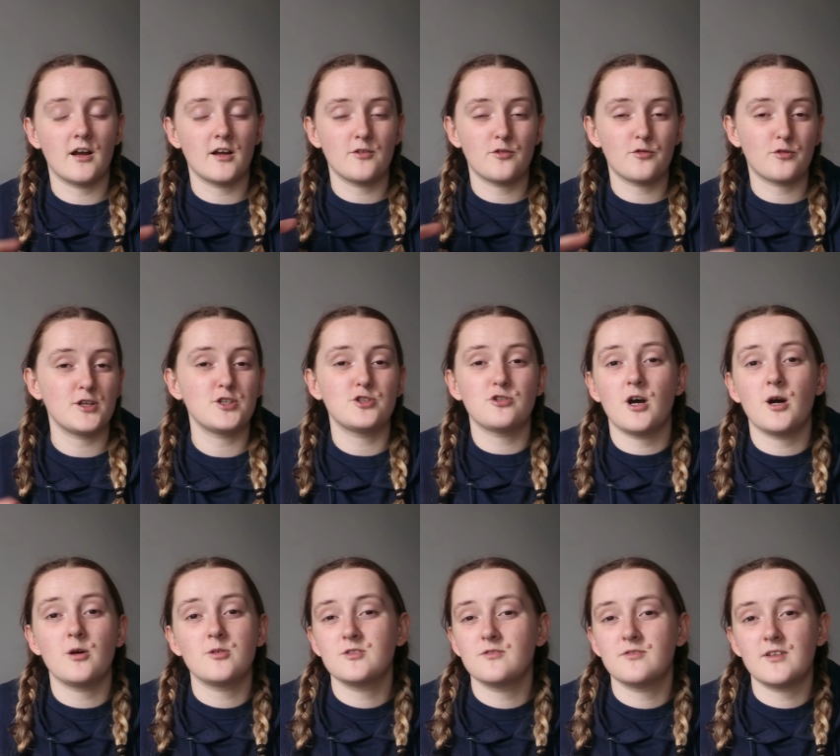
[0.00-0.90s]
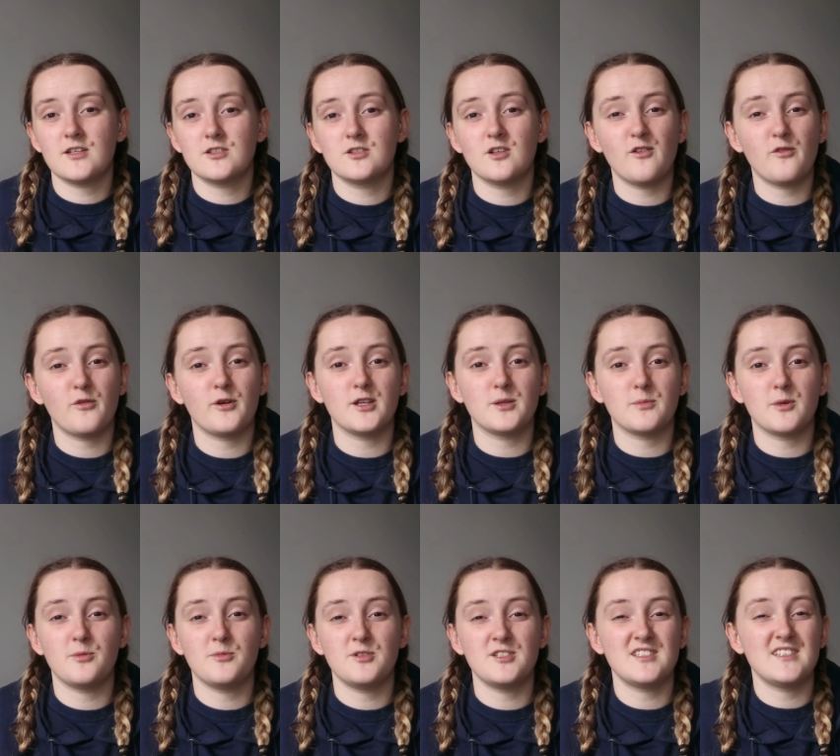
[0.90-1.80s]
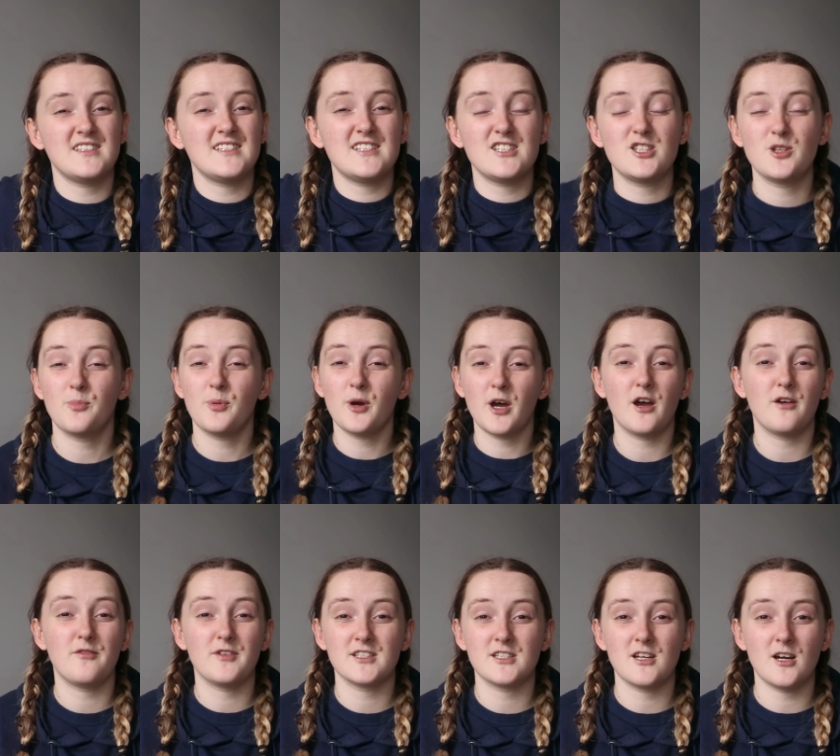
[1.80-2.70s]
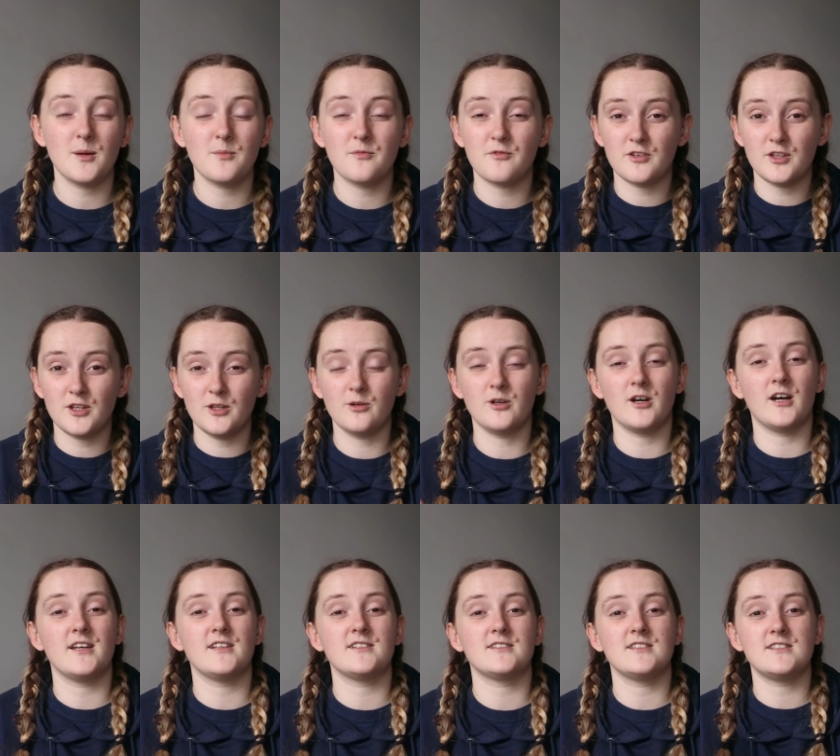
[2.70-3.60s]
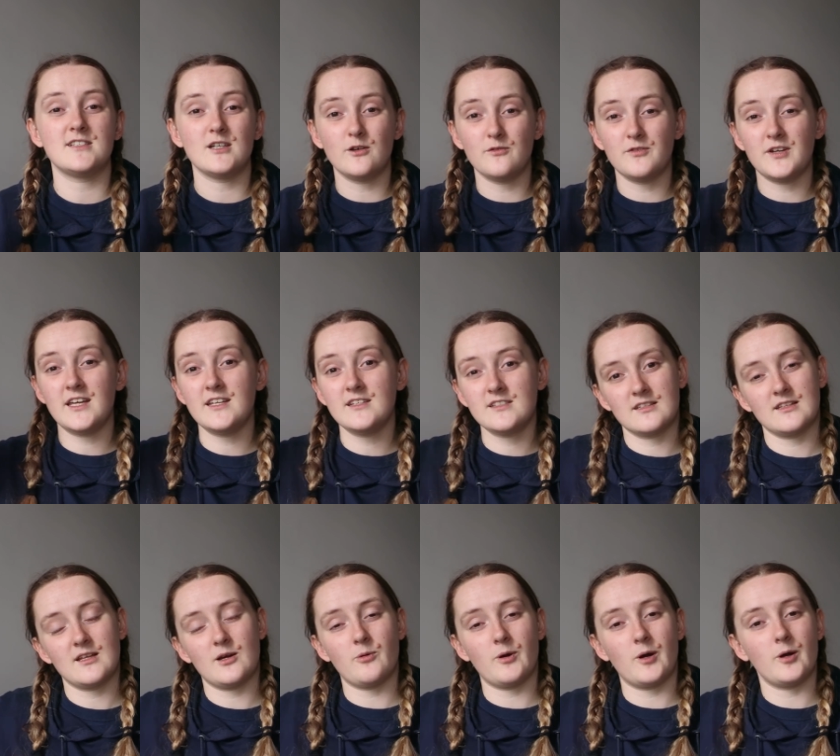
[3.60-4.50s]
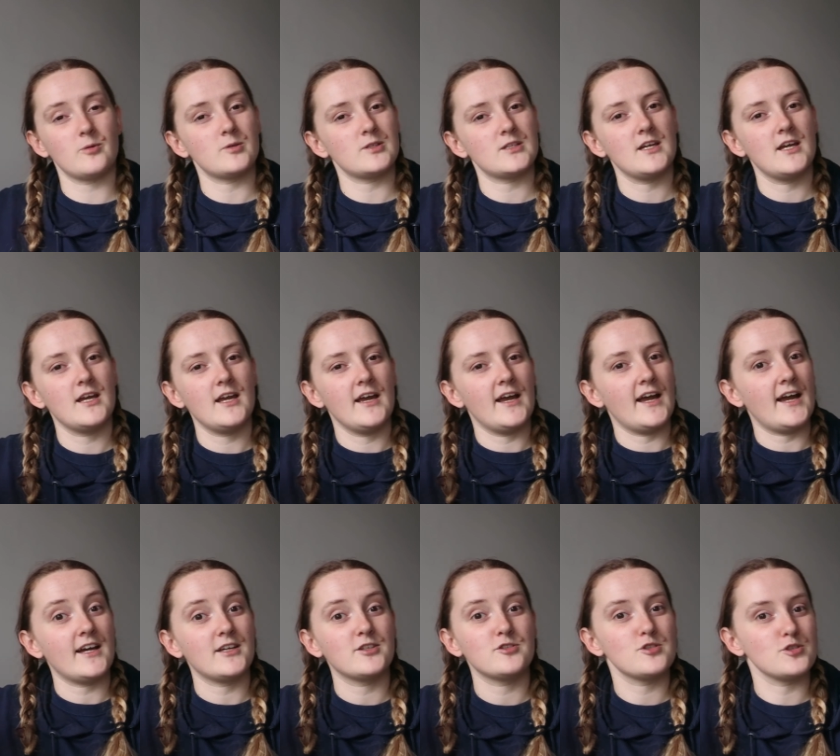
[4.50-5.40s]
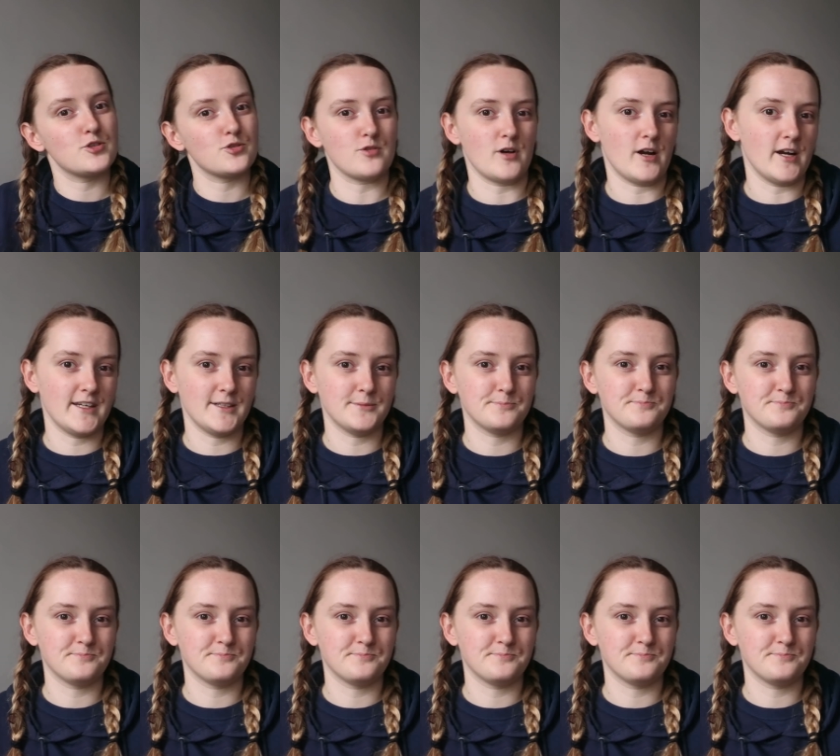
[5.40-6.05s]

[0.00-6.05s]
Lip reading: free trials of their software at the moment, so this is the perfect time for you guys to delve into that world and to try it.